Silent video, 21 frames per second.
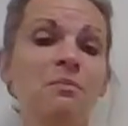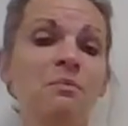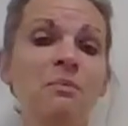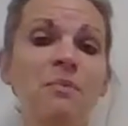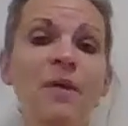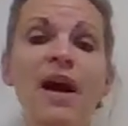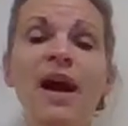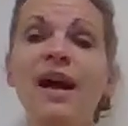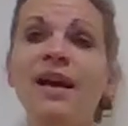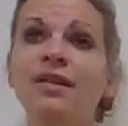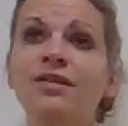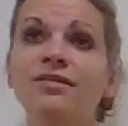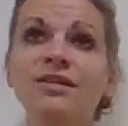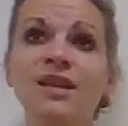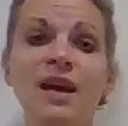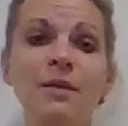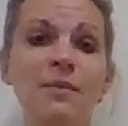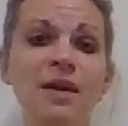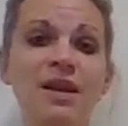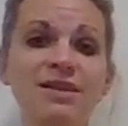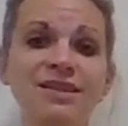piles on
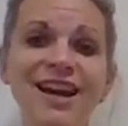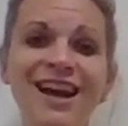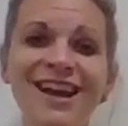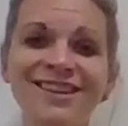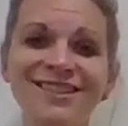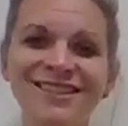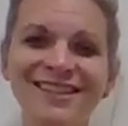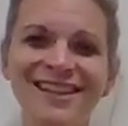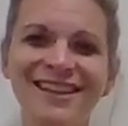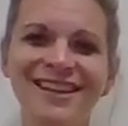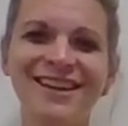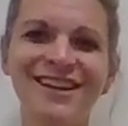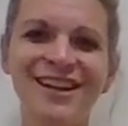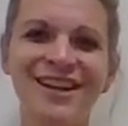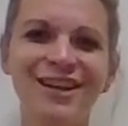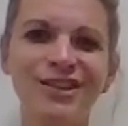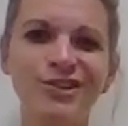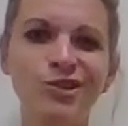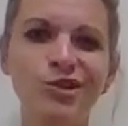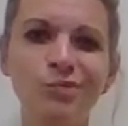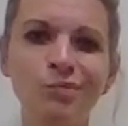my desk,
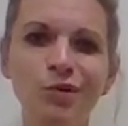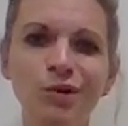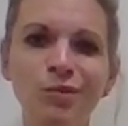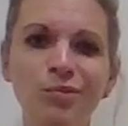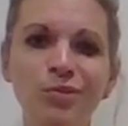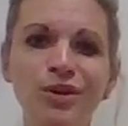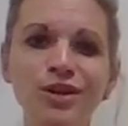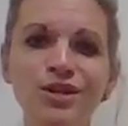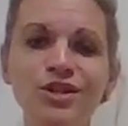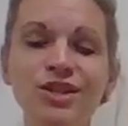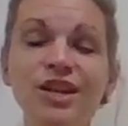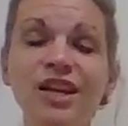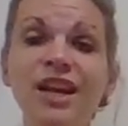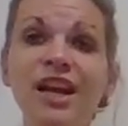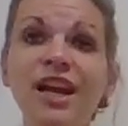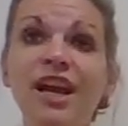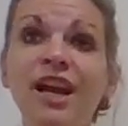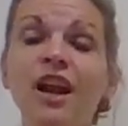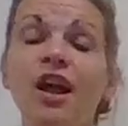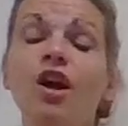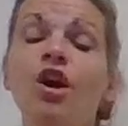super appreciate it.